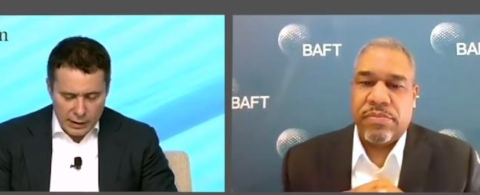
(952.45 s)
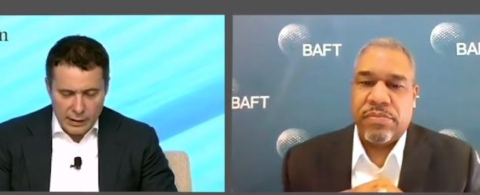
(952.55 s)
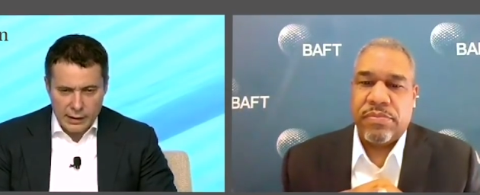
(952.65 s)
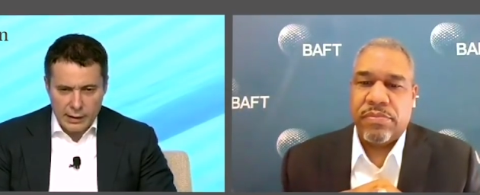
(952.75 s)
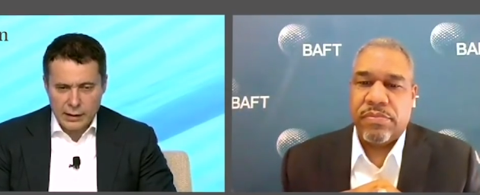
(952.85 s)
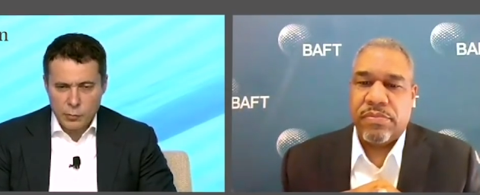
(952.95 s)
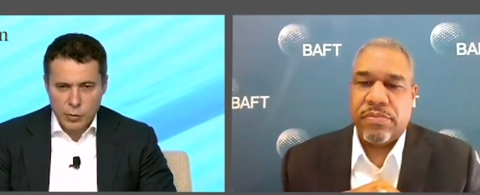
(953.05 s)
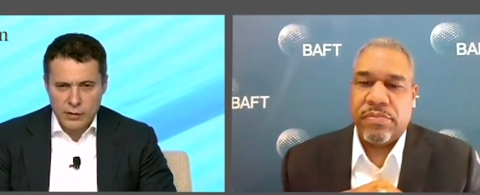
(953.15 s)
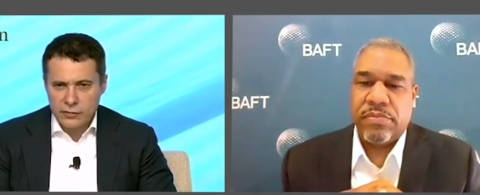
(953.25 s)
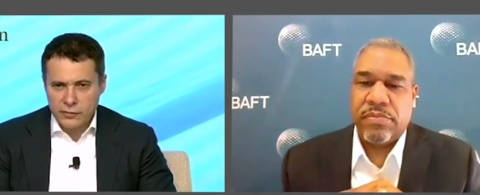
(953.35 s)
Speaker 1: uh,
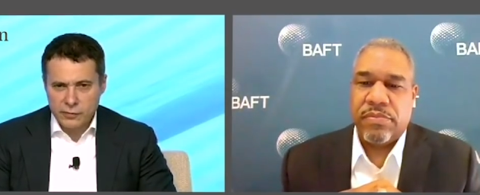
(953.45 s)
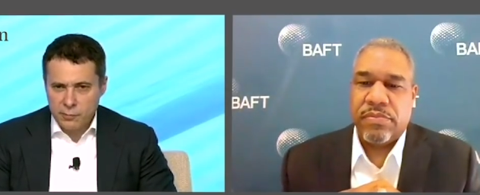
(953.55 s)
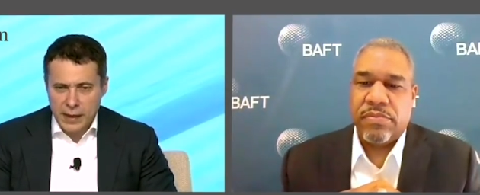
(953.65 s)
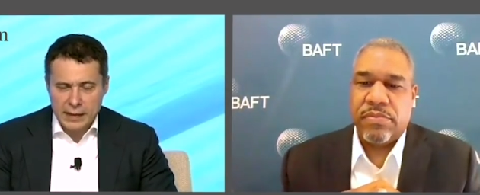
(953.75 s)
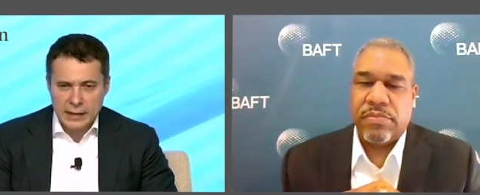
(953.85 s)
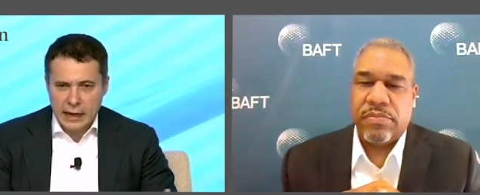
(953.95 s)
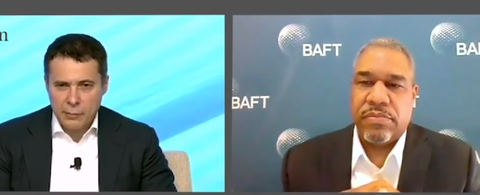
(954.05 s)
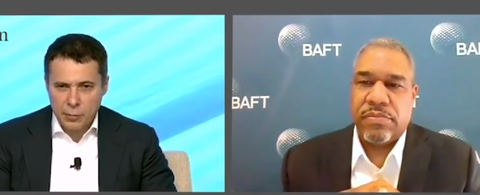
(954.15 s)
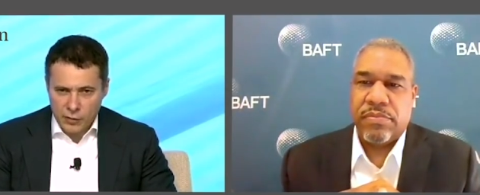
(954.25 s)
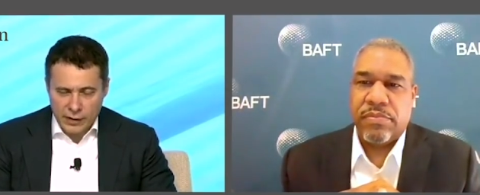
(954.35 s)
we've made a
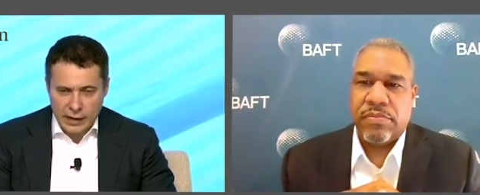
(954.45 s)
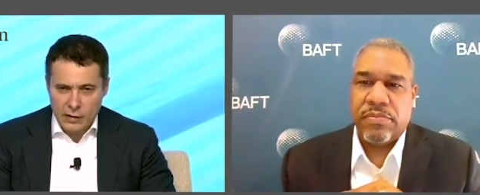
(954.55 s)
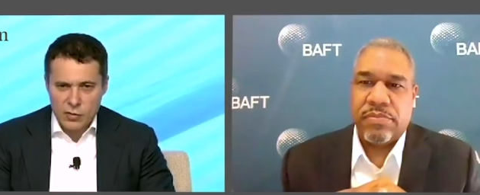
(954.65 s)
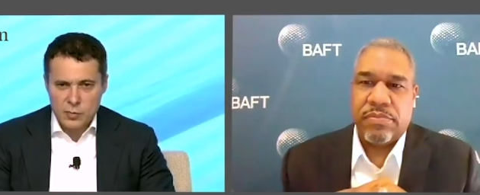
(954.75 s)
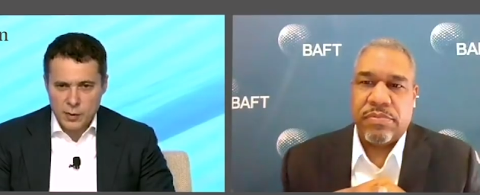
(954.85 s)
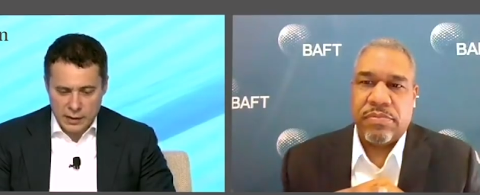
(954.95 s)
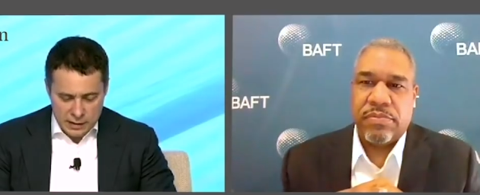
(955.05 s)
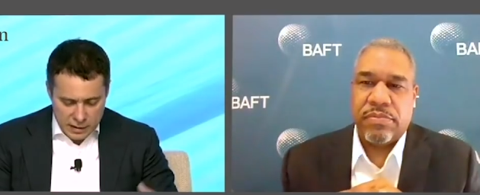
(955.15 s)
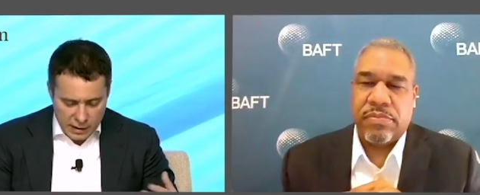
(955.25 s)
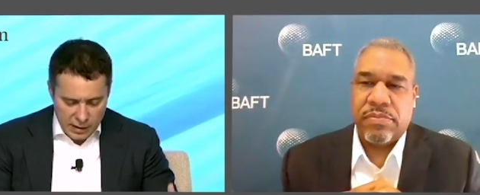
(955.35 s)
couple of
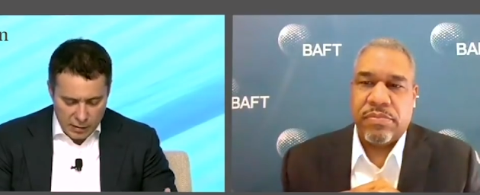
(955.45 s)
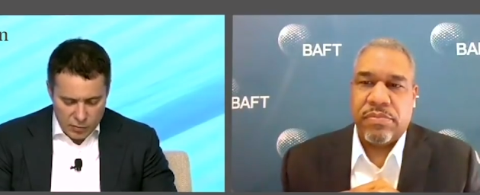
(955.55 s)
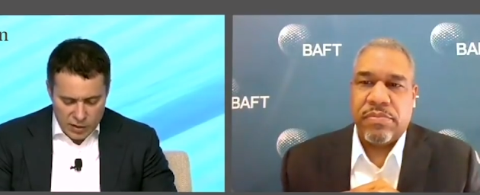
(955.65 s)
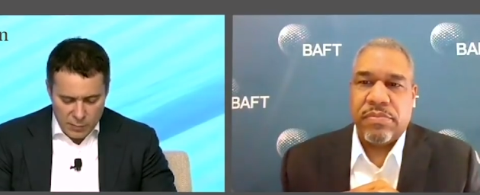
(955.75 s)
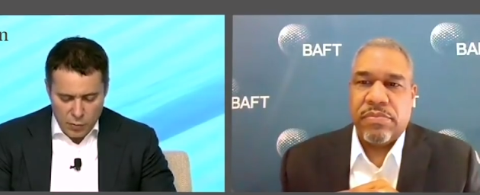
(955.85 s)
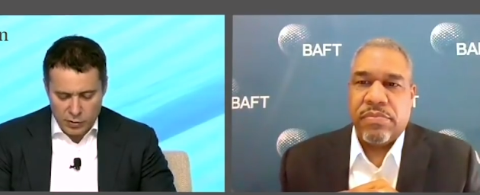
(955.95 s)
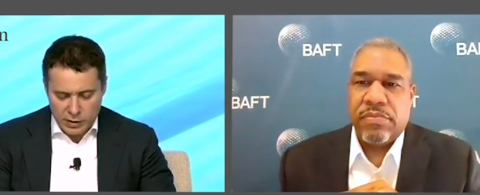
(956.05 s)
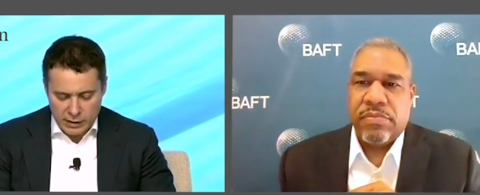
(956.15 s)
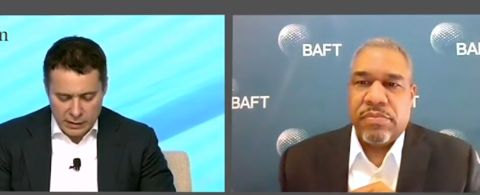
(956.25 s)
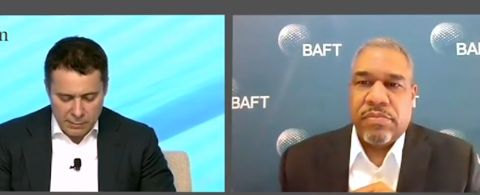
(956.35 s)
announcements around
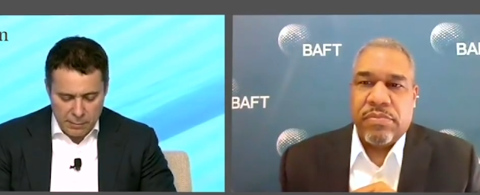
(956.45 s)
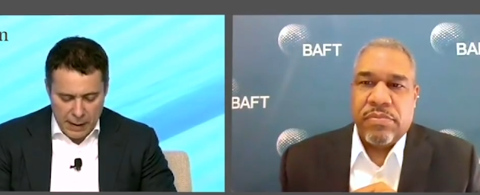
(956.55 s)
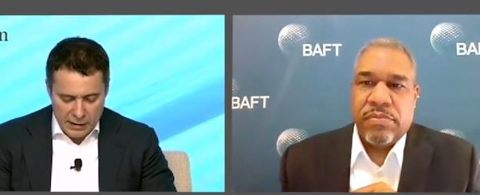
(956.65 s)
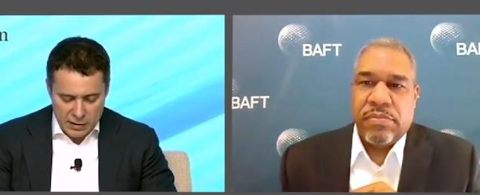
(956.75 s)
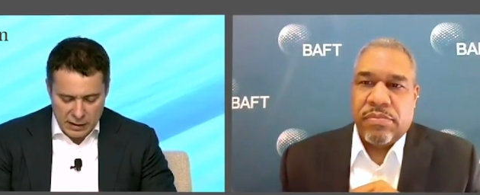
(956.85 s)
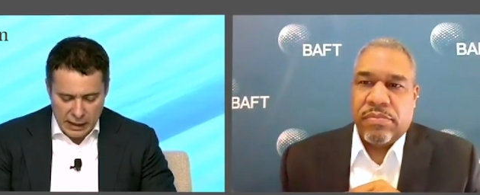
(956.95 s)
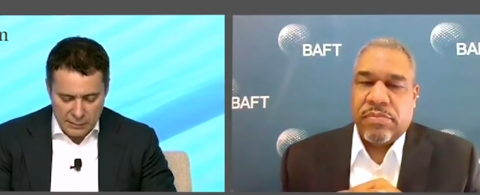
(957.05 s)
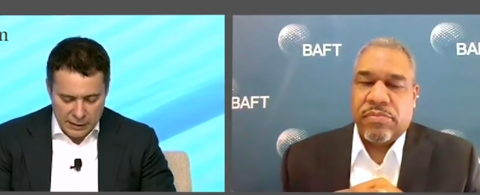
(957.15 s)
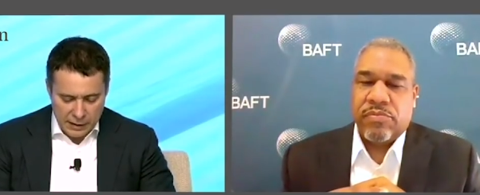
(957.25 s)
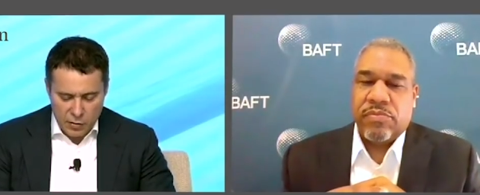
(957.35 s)
supporting the Paris
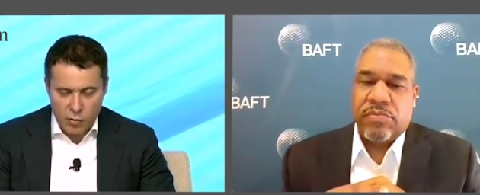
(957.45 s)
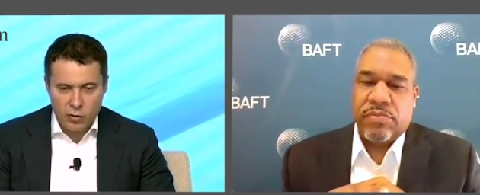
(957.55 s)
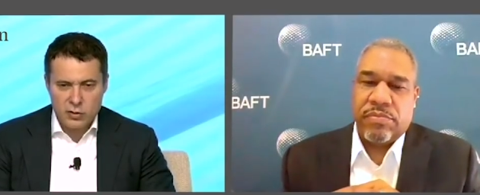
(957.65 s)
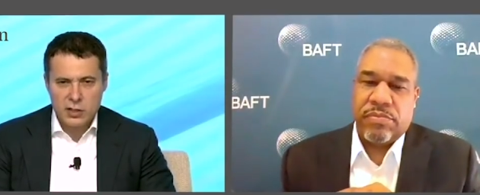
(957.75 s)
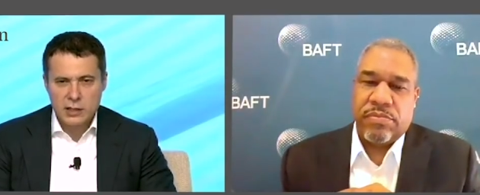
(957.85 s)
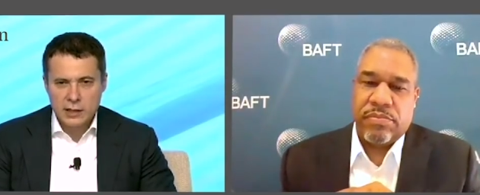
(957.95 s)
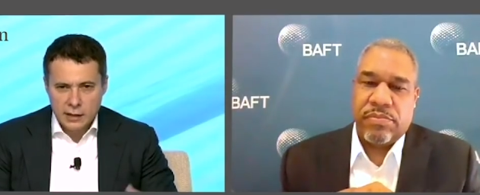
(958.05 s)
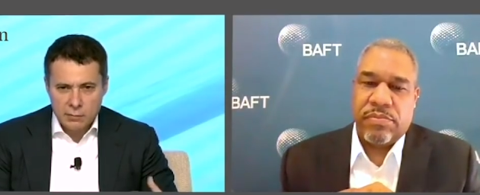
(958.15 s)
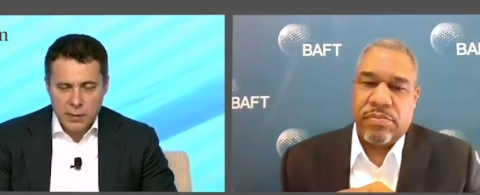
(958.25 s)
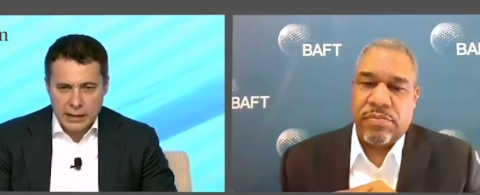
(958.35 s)
Climate Accords,
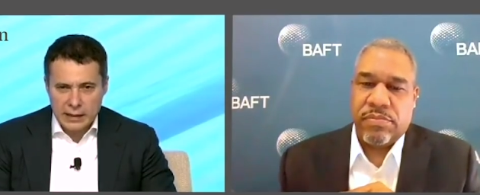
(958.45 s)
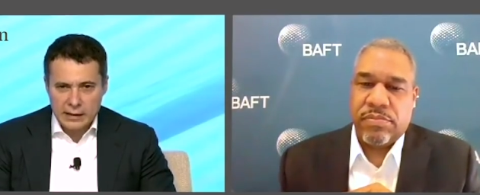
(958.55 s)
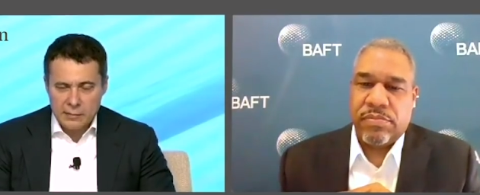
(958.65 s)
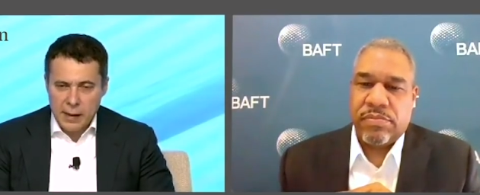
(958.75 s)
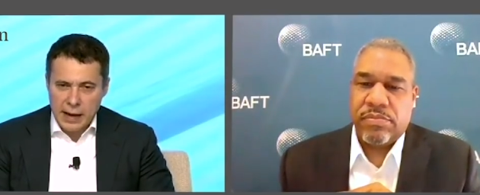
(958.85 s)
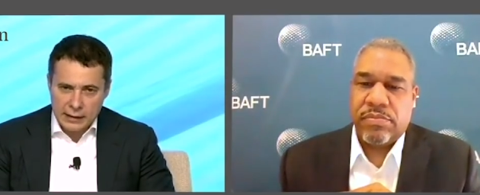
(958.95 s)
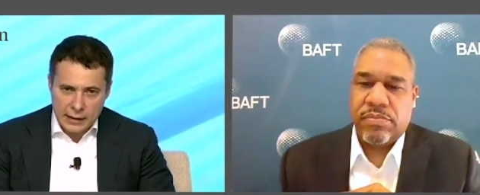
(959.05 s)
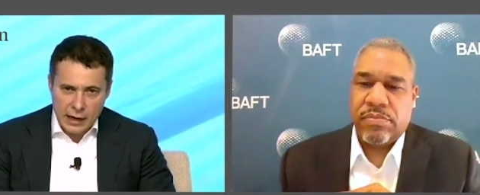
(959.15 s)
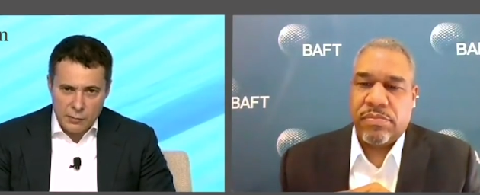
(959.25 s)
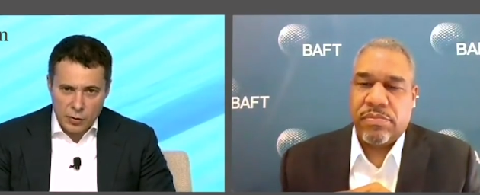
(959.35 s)
making the
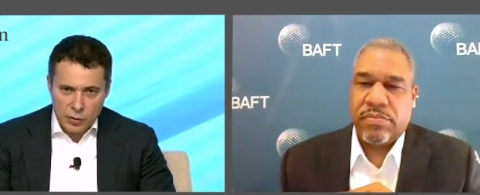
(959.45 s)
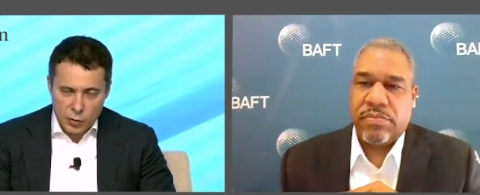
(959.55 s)
bank carbon